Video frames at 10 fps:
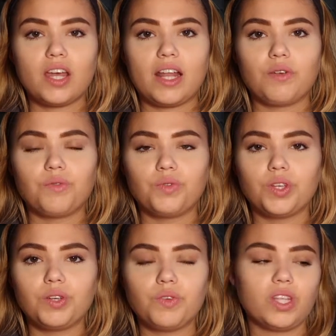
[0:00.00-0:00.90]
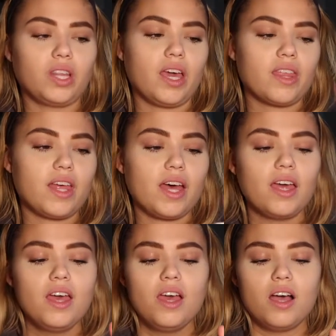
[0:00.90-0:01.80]
and I really, really like
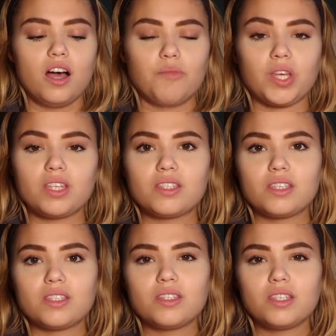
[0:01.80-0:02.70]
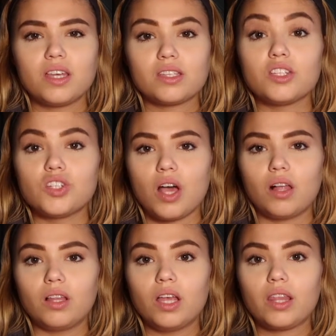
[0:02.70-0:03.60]
that. The consistency is a
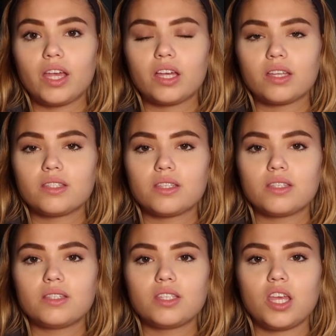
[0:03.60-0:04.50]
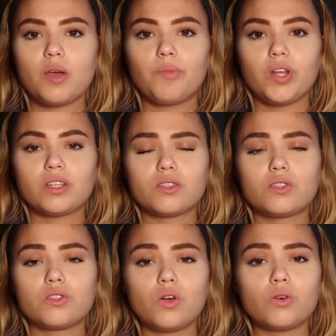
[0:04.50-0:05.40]
gel-like consistency, but it's
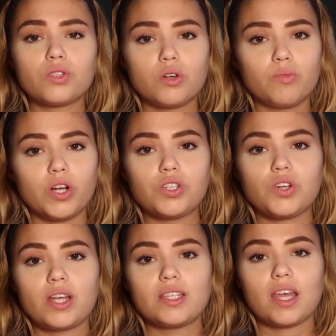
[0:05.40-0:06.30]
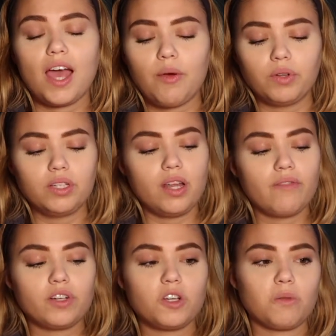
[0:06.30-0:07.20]
so moisturizing. I will
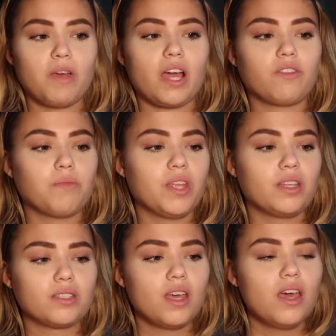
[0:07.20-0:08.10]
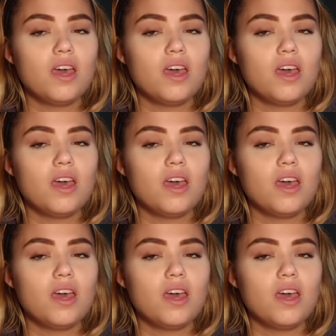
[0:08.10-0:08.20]
never turn back from this.